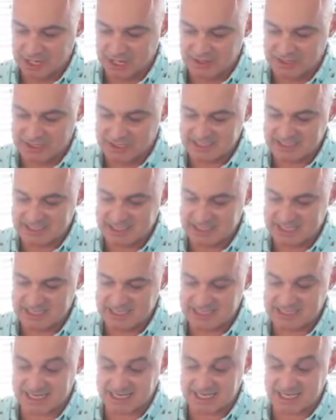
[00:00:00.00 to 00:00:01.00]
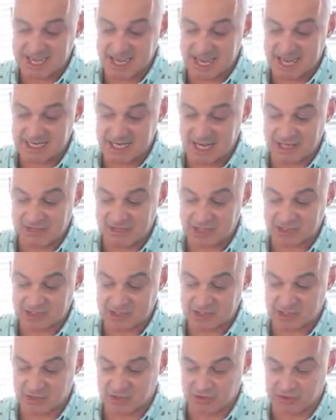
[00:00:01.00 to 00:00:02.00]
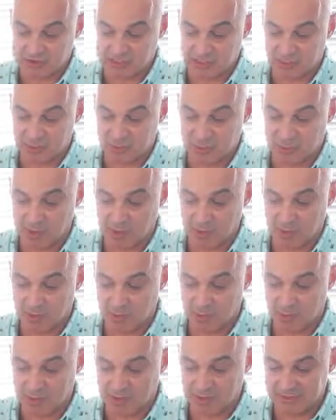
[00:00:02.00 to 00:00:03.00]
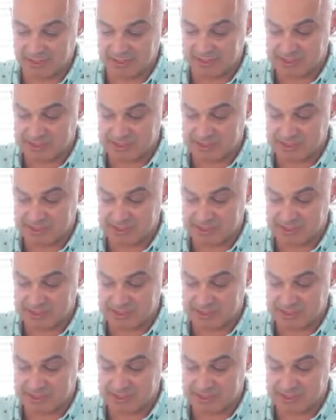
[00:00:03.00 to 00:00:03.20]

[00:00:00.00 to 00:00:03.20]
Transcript: And this is, again, another shot. So we're 1, 1, 1.